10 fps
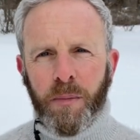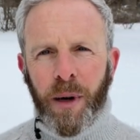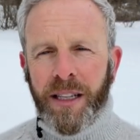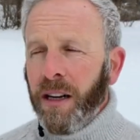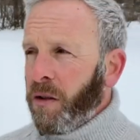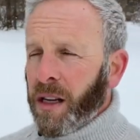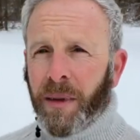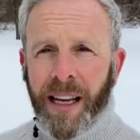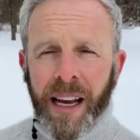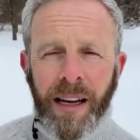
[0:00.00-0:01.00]
But you know
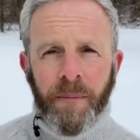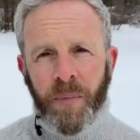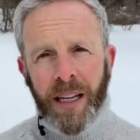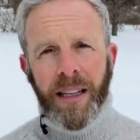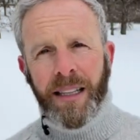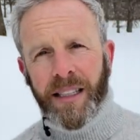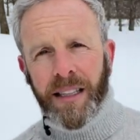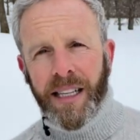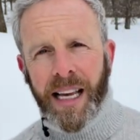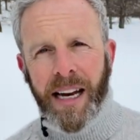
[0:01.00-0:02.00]
something?
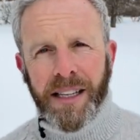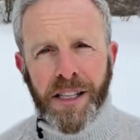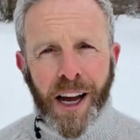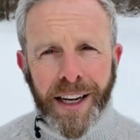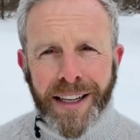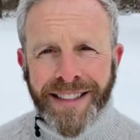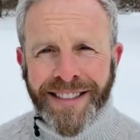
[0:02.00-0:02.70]
Let's head inside.